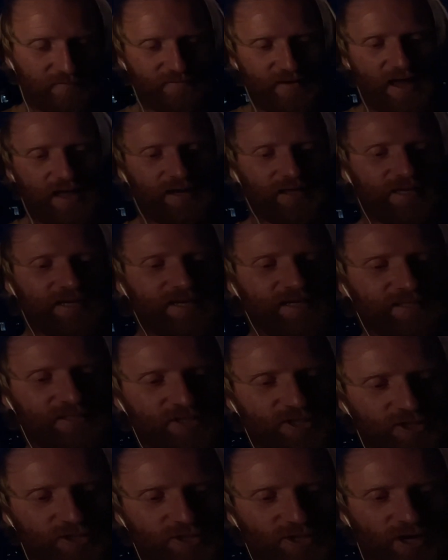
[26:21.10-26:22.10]
Valley is
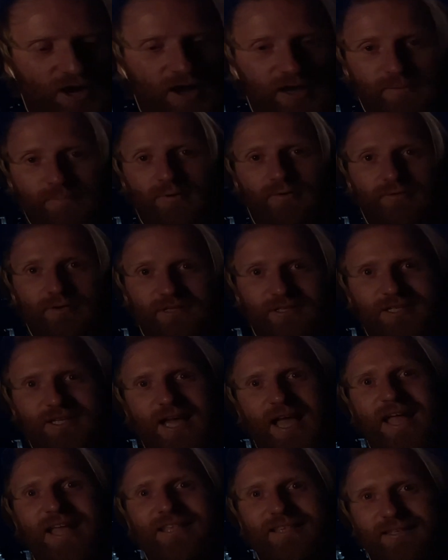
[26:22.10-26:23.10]
just a
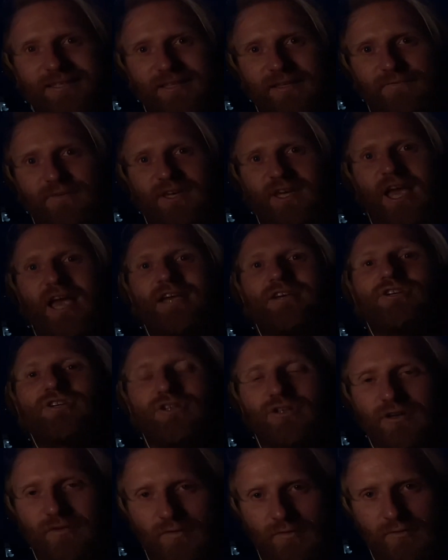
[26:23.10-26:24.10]

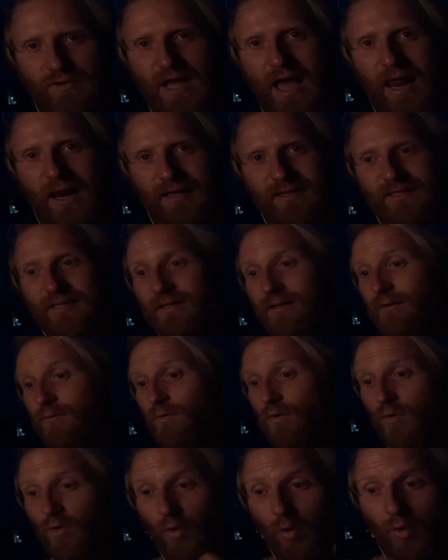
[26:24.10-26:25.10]
hyper-intensification of a reality that
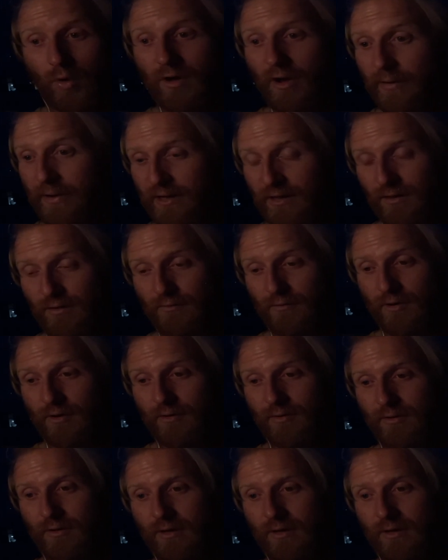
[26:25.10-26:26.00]
we're all going through.